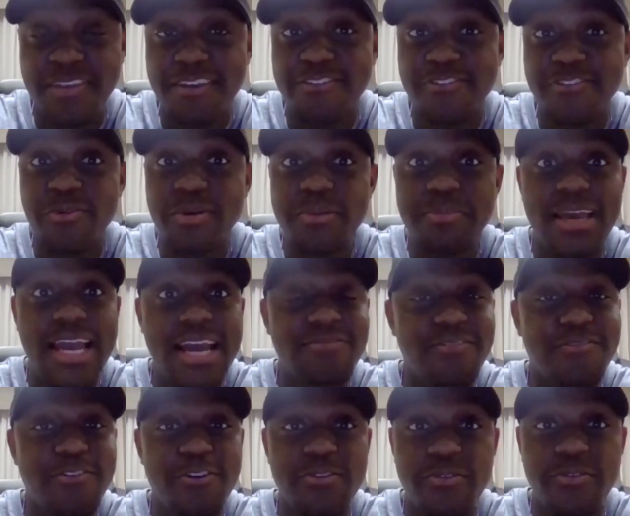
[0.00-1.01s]
So we've been
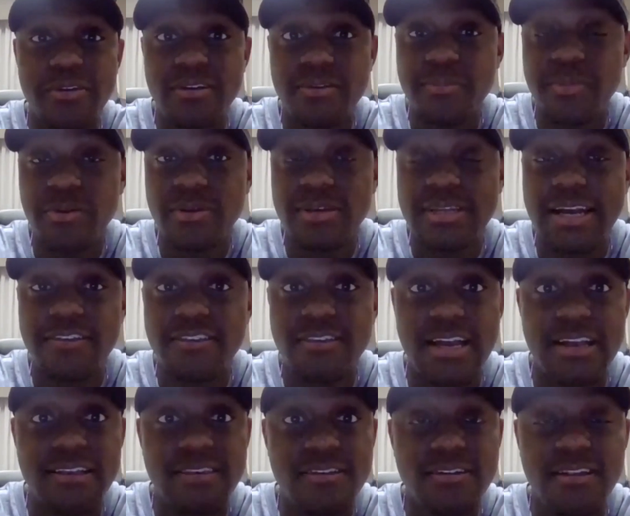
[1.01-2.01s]
having virtual communion. I
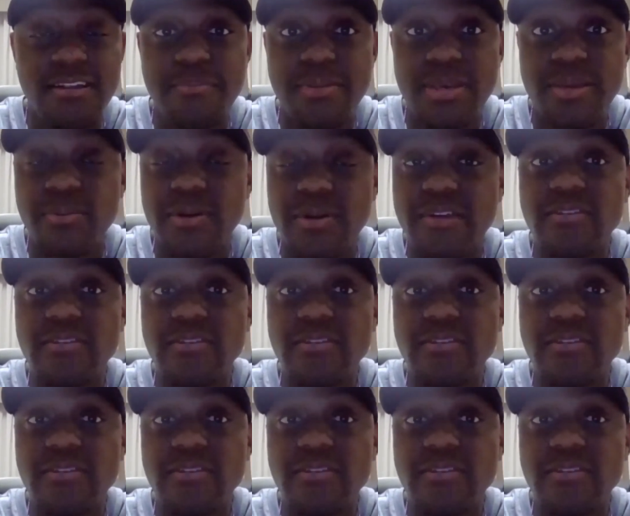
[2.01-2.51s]
tell our people